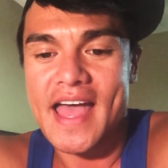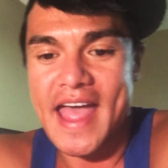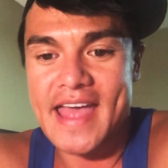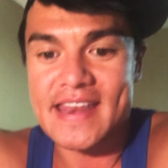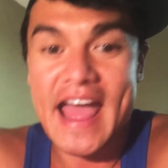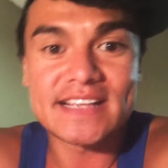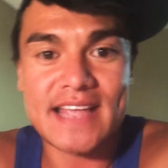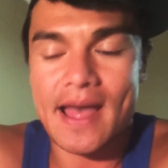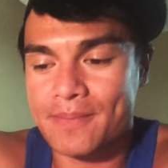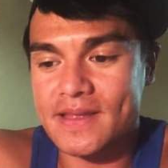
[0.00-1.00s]
and has
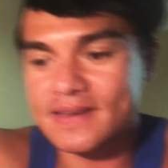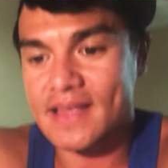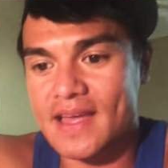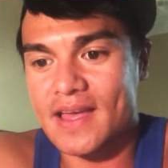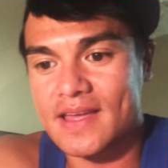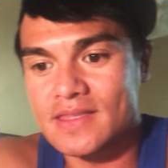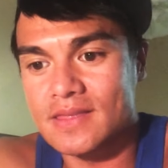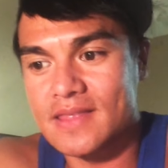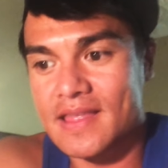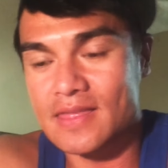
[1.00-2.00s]
happened
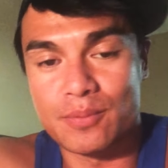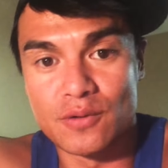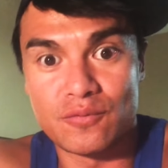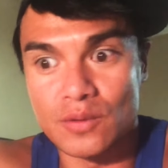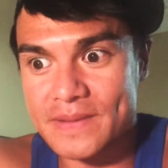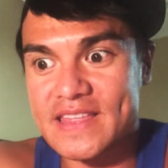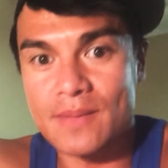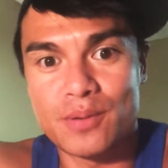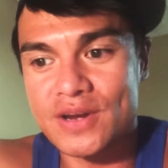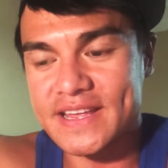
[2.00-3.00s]
and and the proof would be in
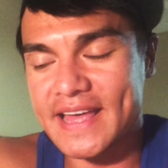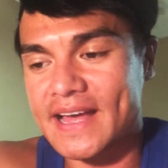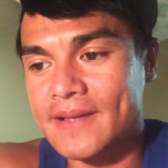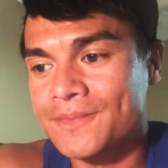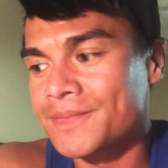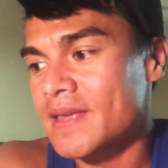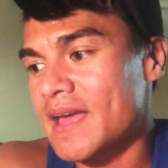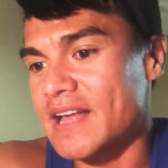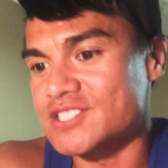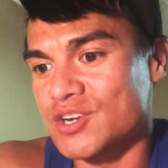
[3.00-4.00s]
the pudding yeah
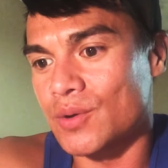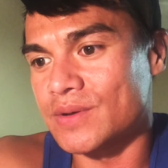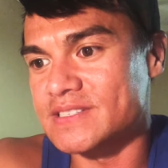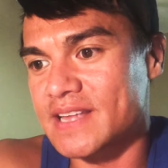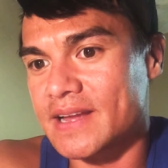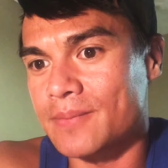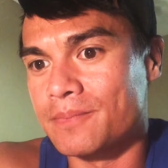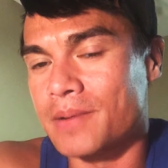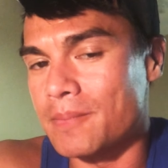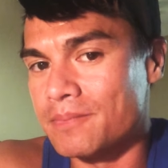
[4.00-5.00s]
and so it's like
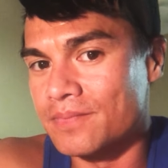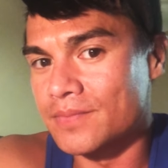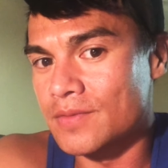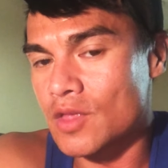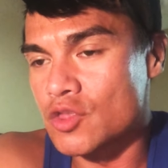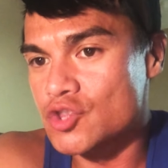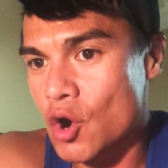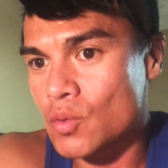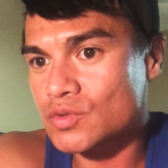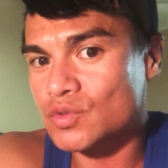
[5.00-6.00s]
but
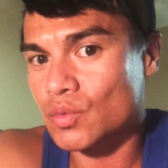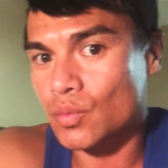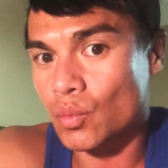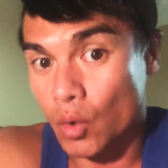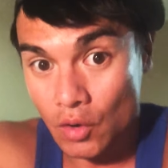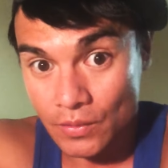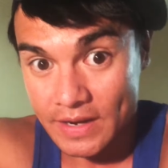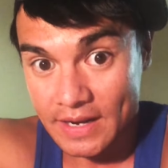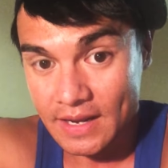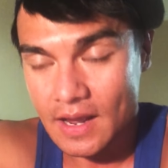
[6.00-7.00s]
don't
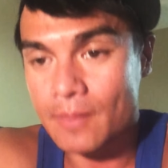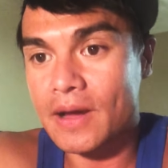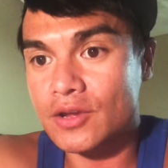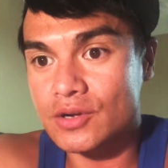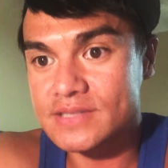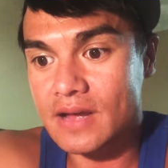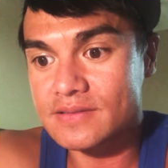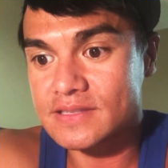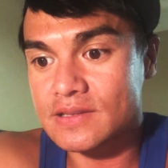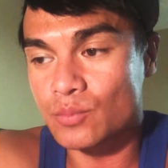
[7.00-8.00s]
worry about
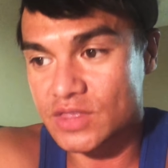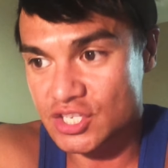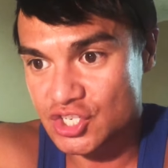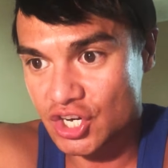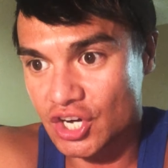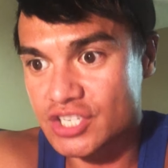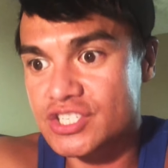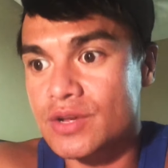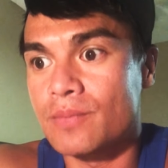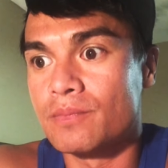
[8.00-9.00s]
yourselves with the
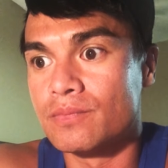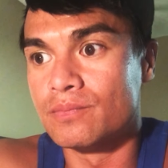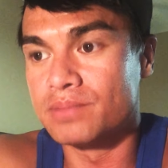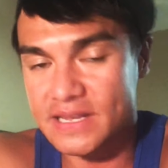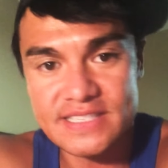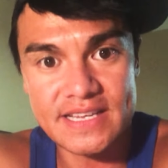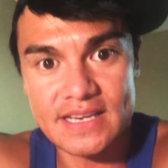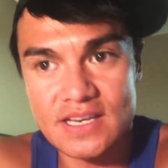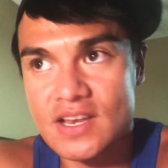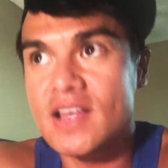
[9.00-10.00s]
church
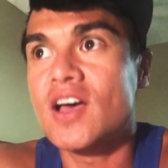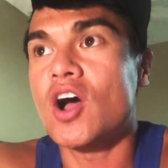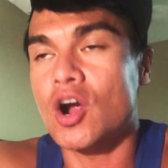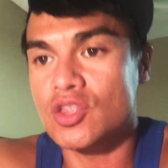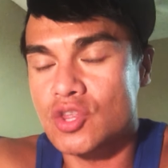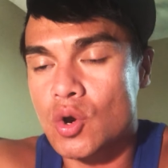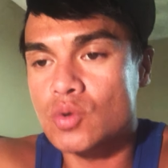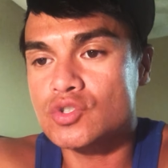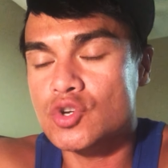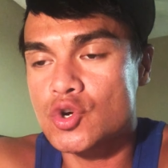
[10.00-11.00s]
blessed are
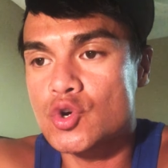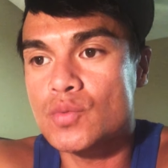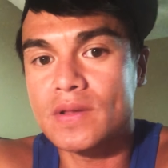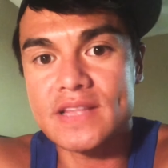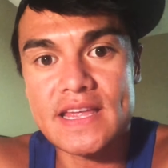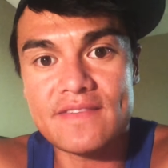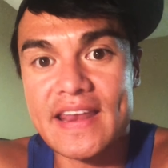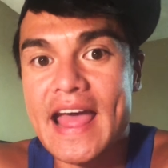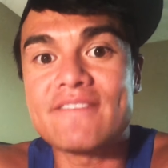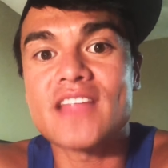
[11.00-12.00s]
those who believe
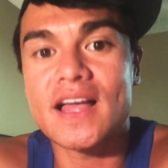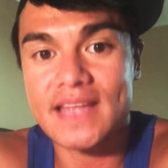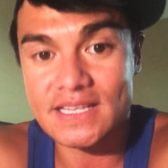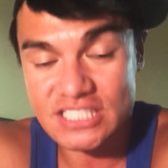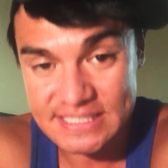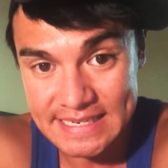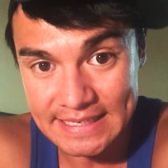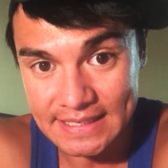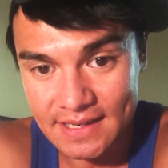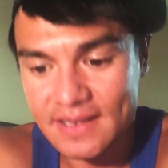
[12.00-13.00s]
and have not yet
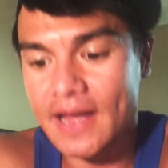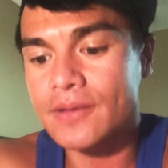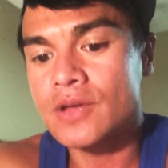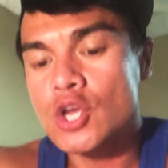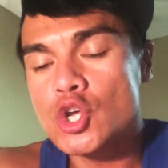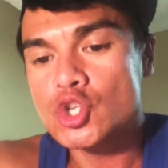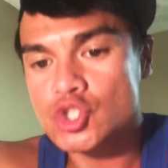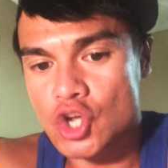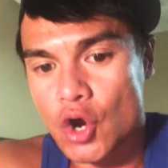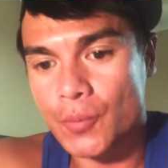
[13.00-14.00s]
seen yeah
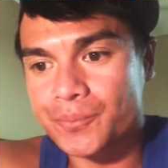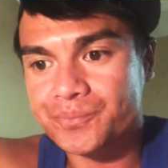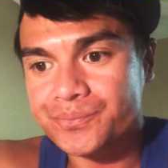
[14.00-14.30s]
so